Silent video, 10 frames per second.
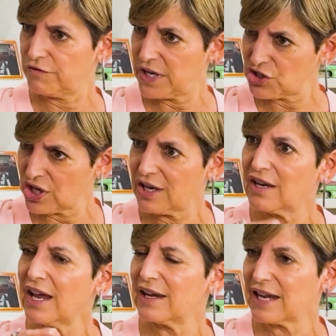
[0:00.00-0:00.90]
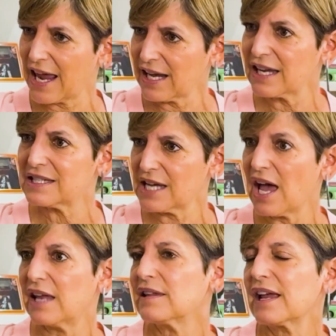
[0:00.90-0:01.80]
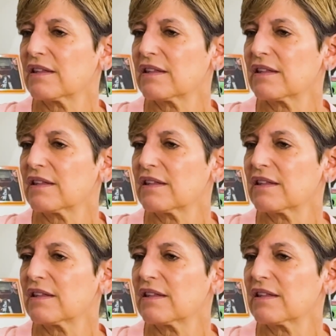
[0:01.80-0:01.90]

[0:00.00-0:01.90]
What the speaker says: vision and getting it done.